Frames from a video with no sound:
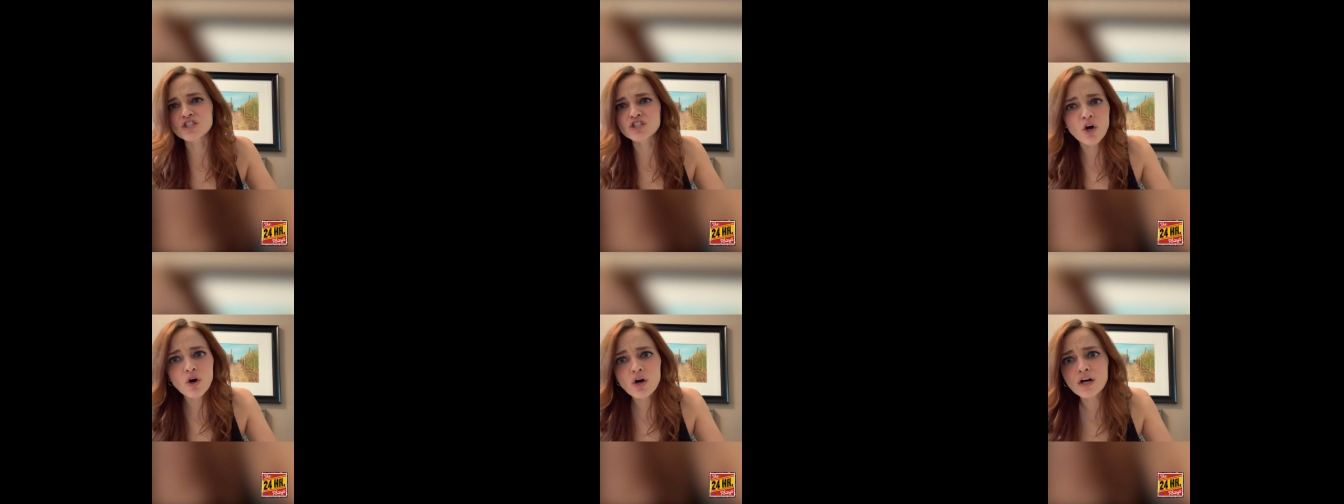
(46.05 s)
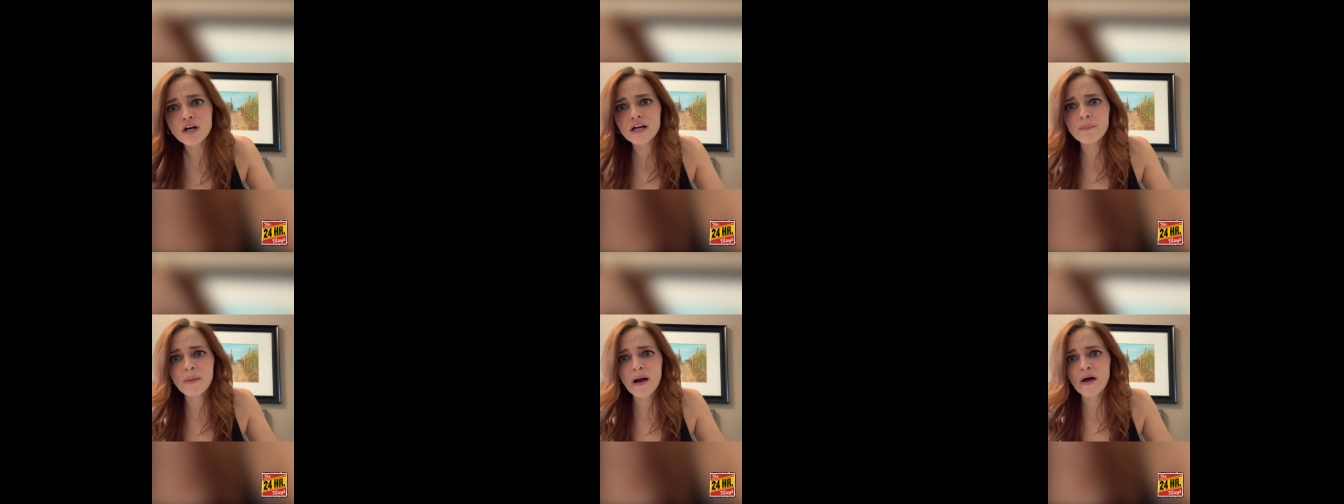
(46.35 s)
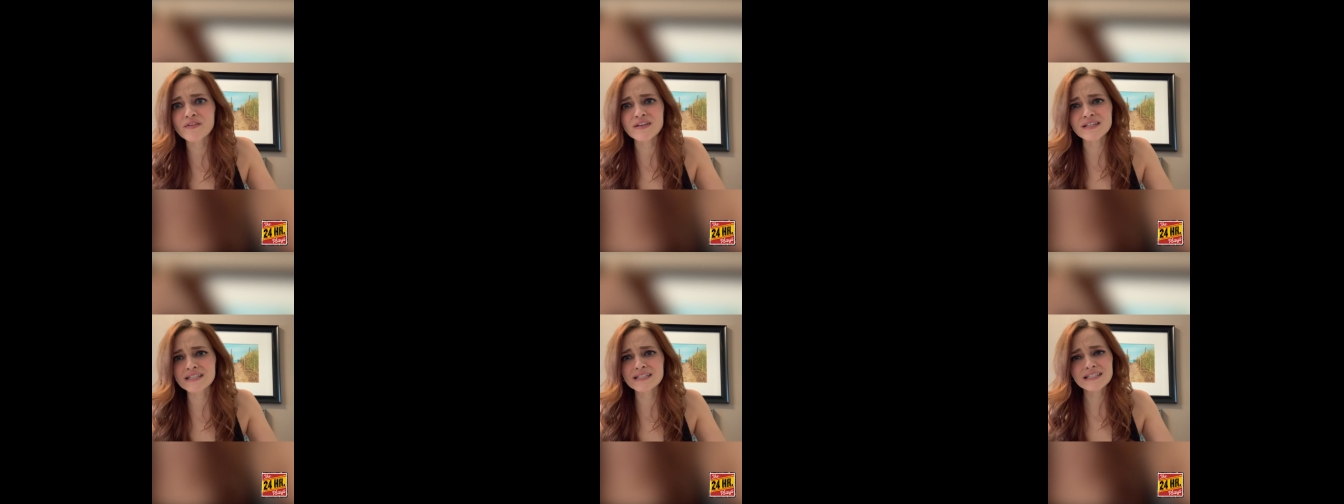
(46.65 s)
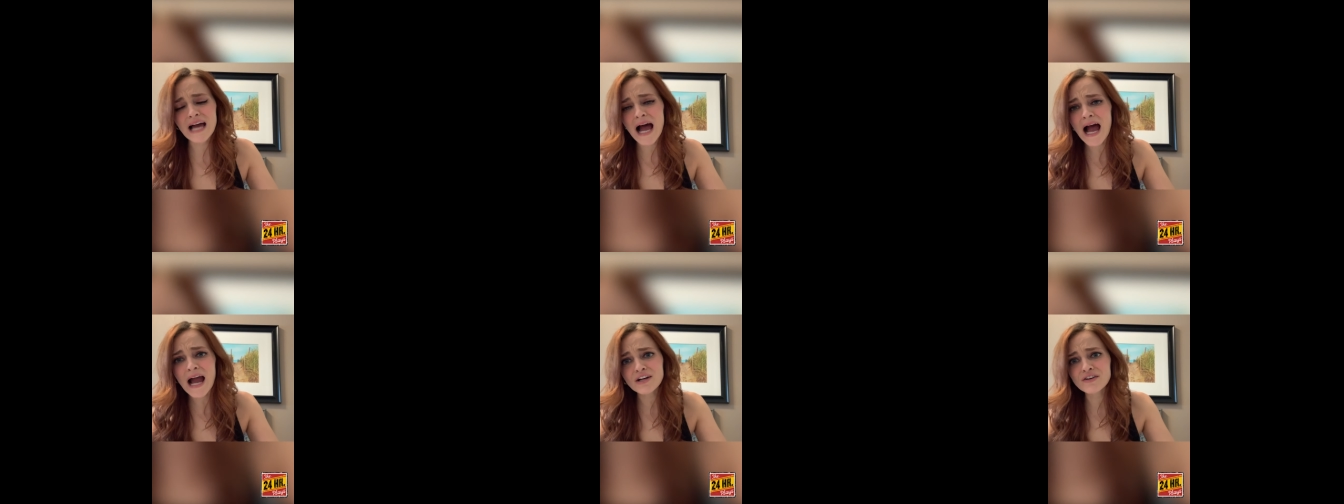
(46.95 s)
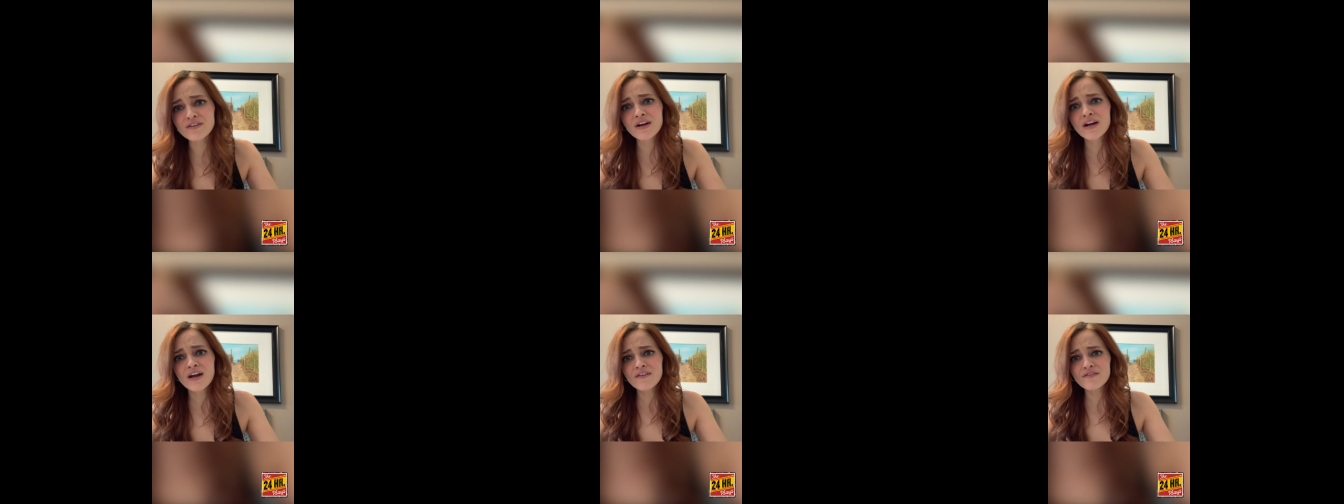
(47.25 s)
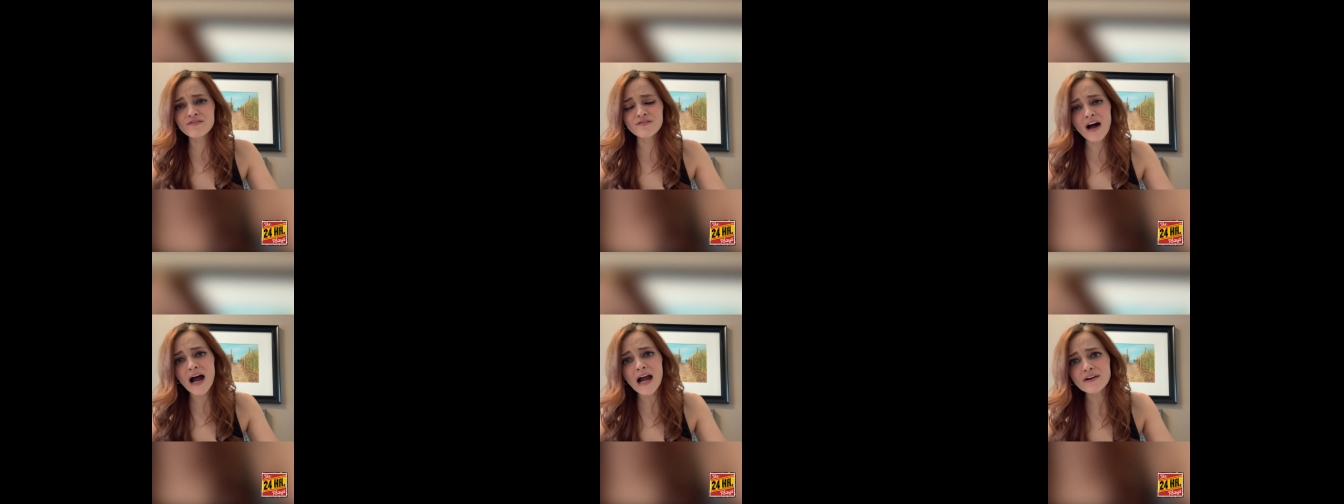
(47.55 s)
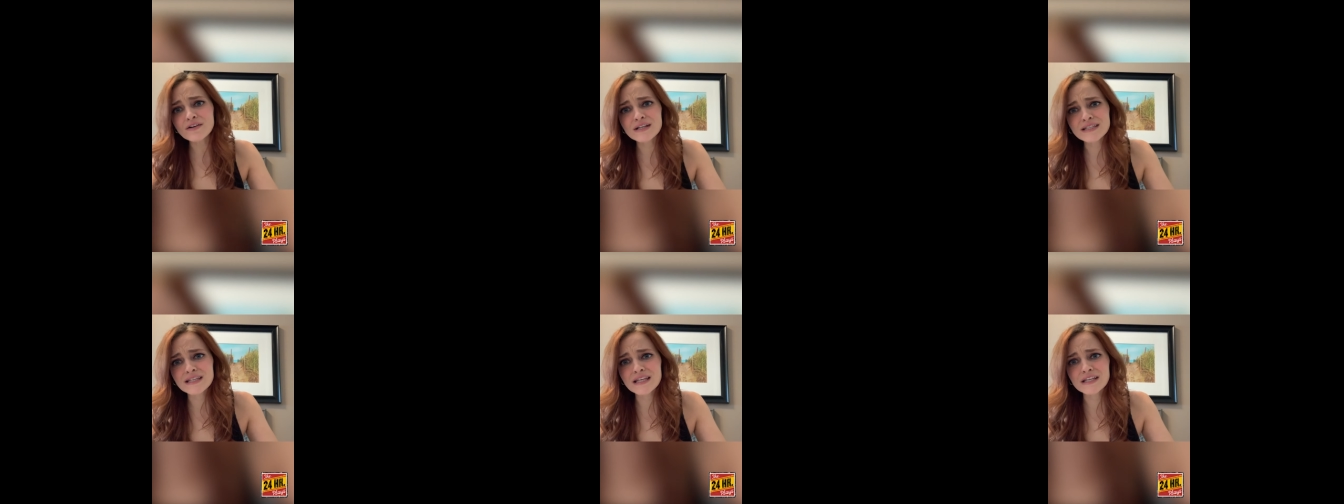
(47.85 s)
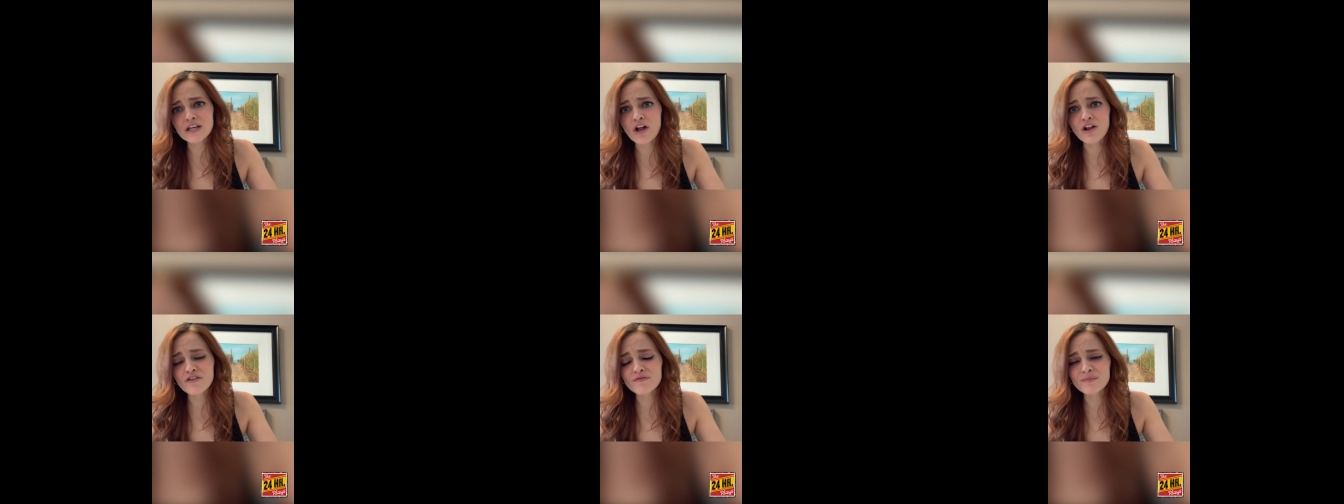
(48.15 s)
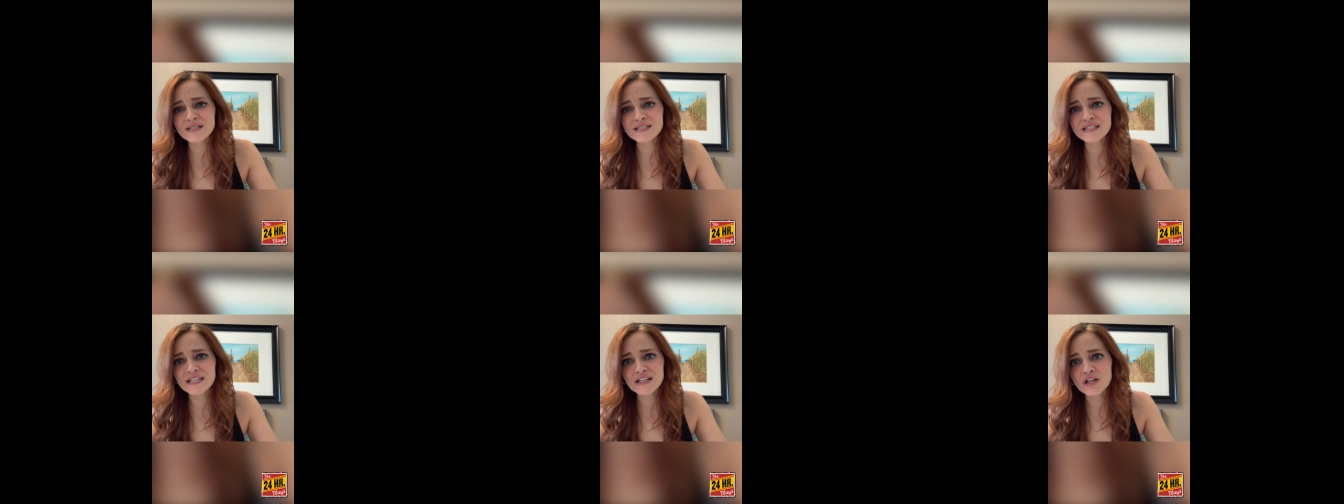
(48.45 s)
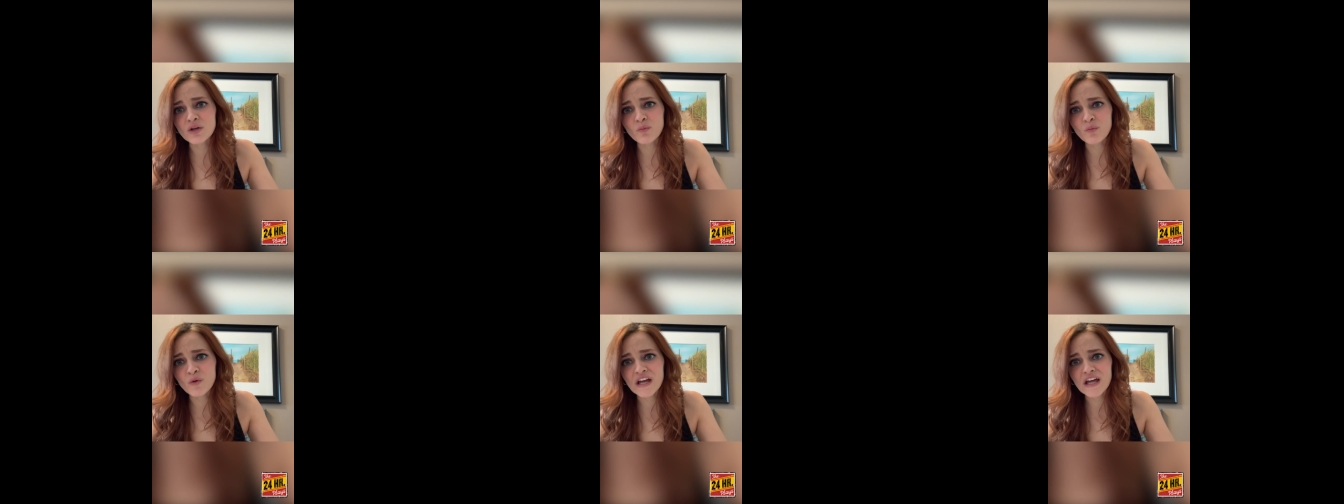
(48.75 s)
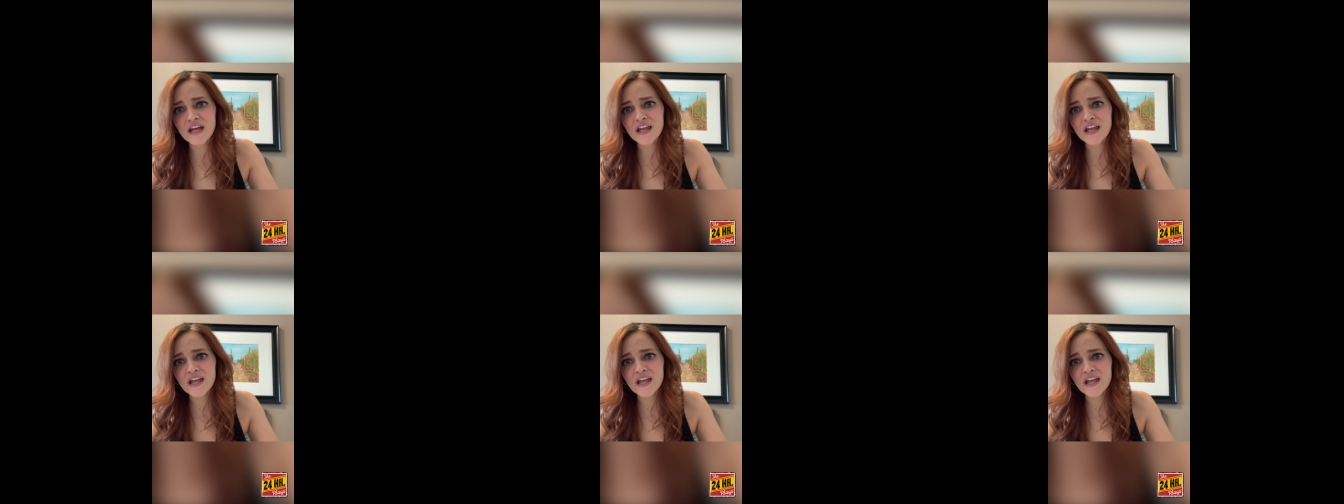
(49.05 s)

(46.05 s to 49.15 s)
dark about this entire virus that y'all have been dealing with.